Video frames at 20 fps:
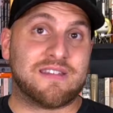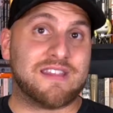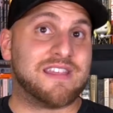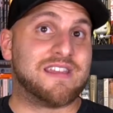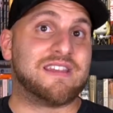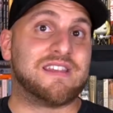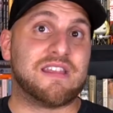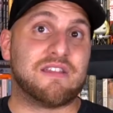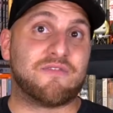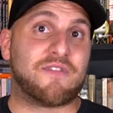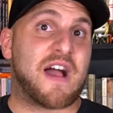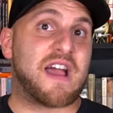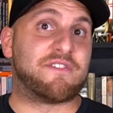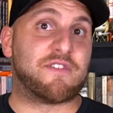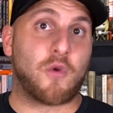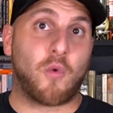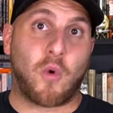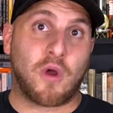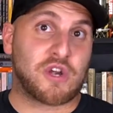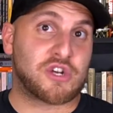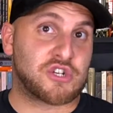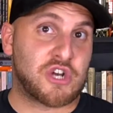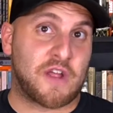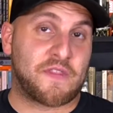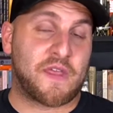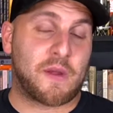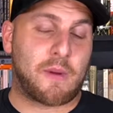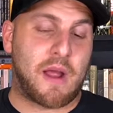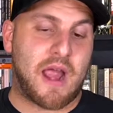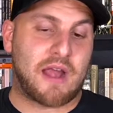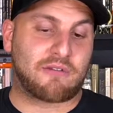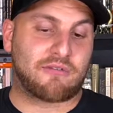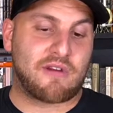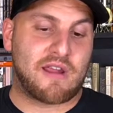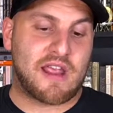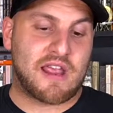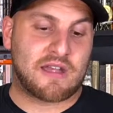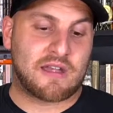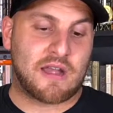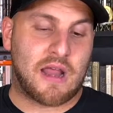D&D 5e one-shot that I
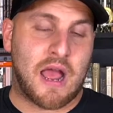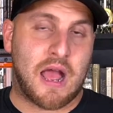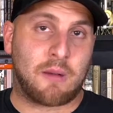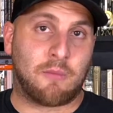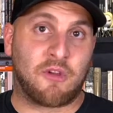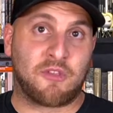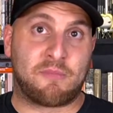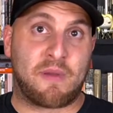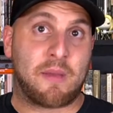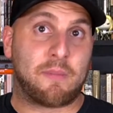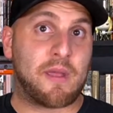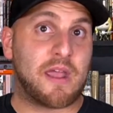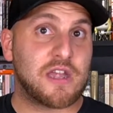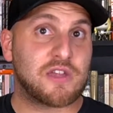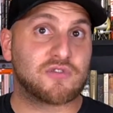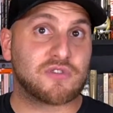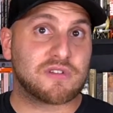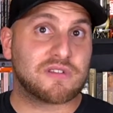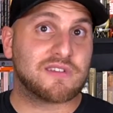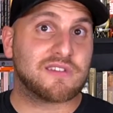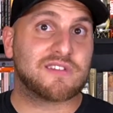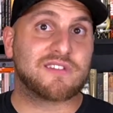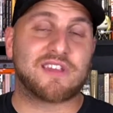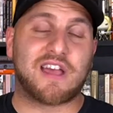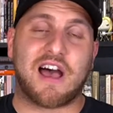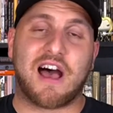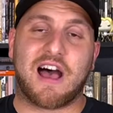ran with my patrons.